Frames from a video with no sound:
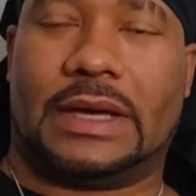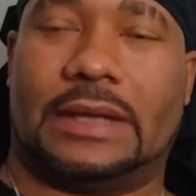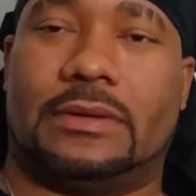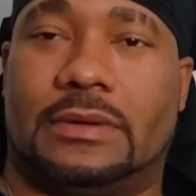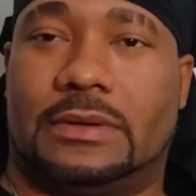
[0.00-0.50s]

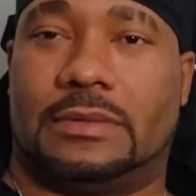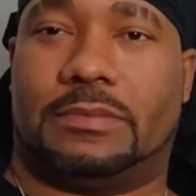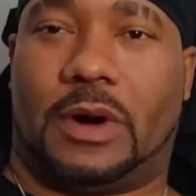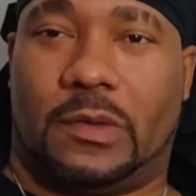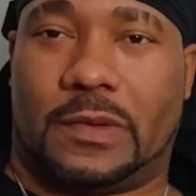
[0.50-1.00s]
And
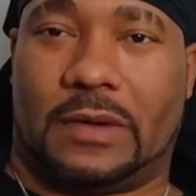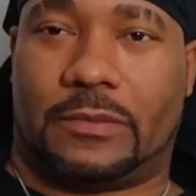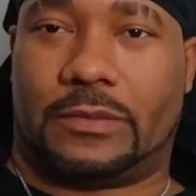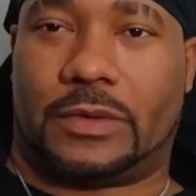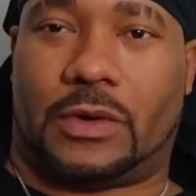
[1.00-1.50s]
both of
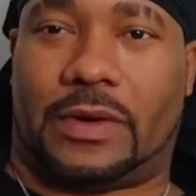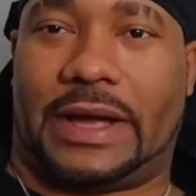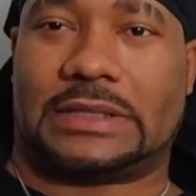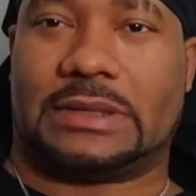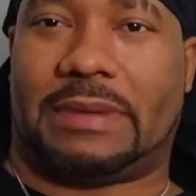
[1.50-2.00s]
them
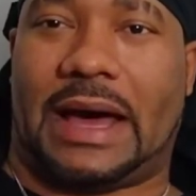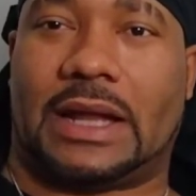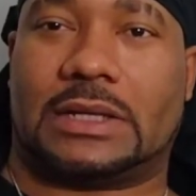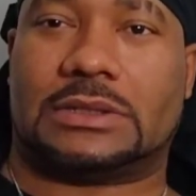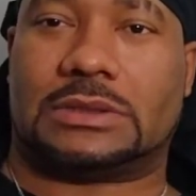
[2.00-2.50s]
creates a
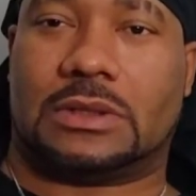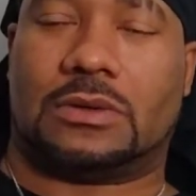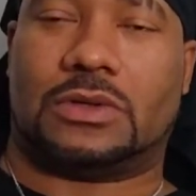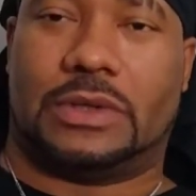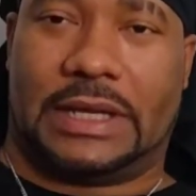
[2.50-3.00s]
balance.
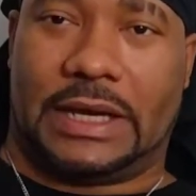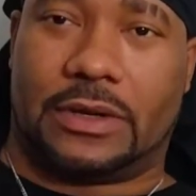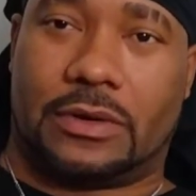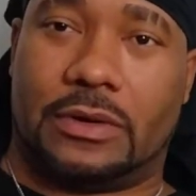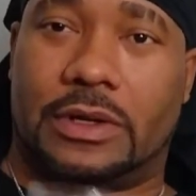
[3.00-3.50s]
So you
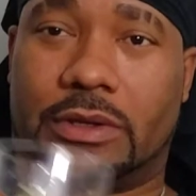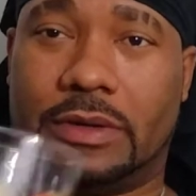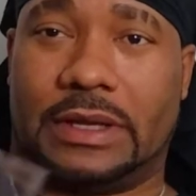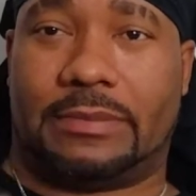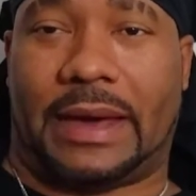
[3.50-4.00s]
need good and you
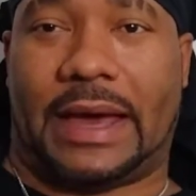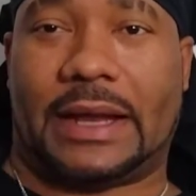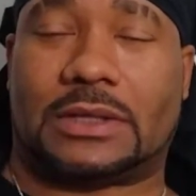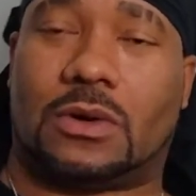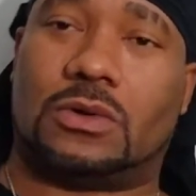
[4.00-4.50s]
need
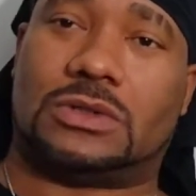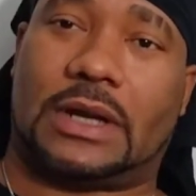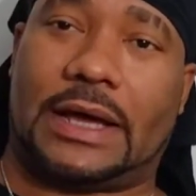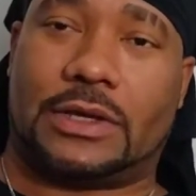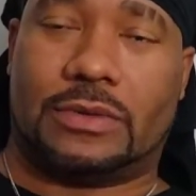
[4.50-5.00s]
bad. I told you
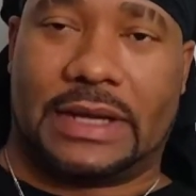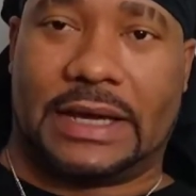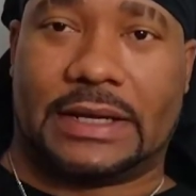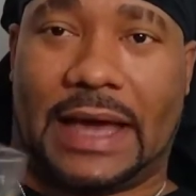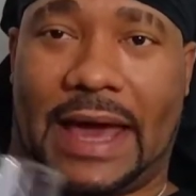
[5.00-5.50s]
that. You
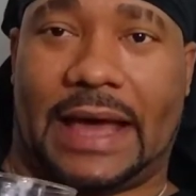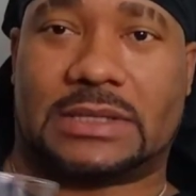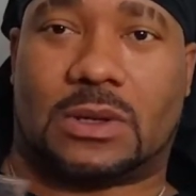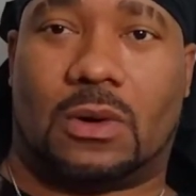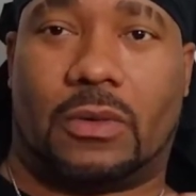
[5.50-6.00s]
need the
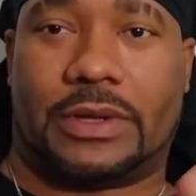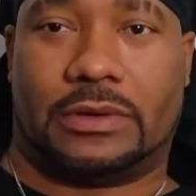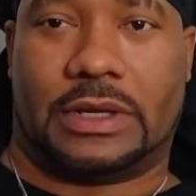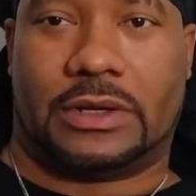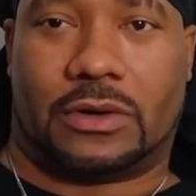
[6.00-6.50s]
asshole and
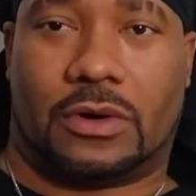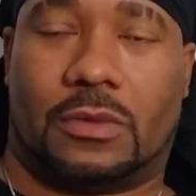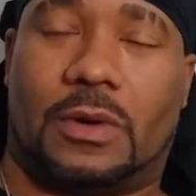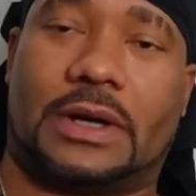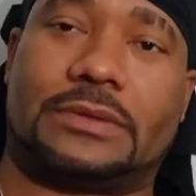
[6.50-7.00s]
you need the
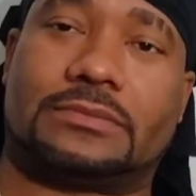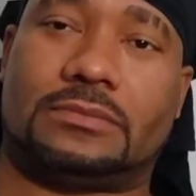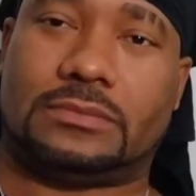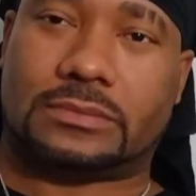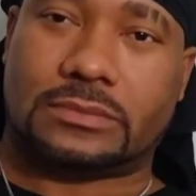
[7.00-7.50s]
good one.
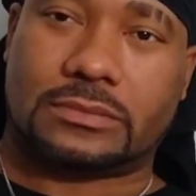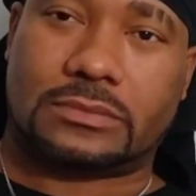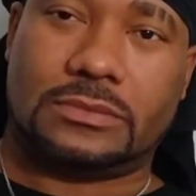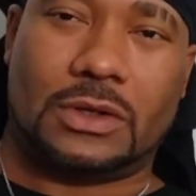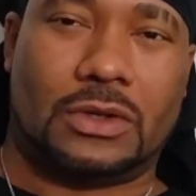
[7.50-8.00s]

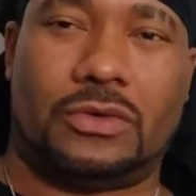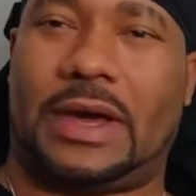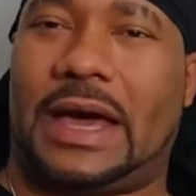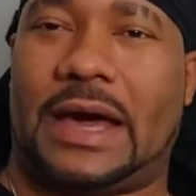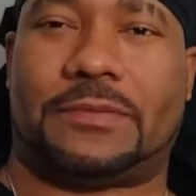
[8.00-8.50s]
They
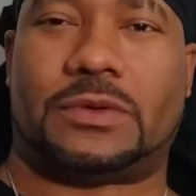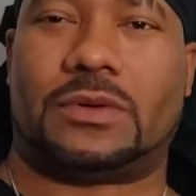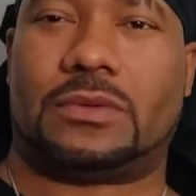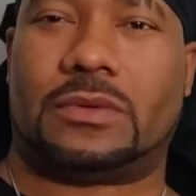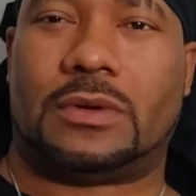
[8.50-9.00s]
have to.
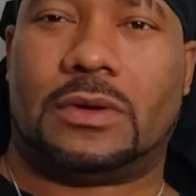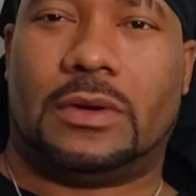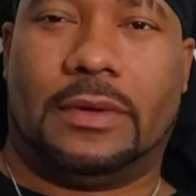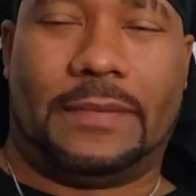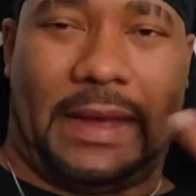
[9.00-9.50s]

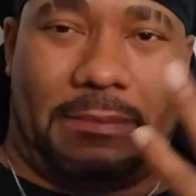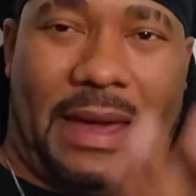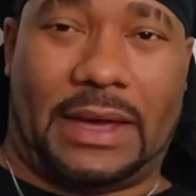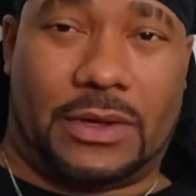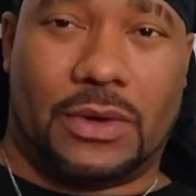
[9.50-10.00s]
They
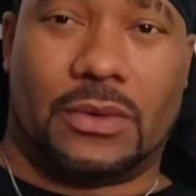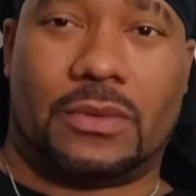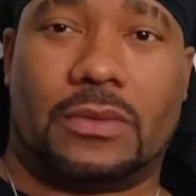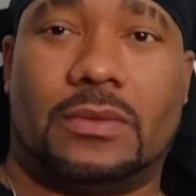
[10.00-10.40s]
make you.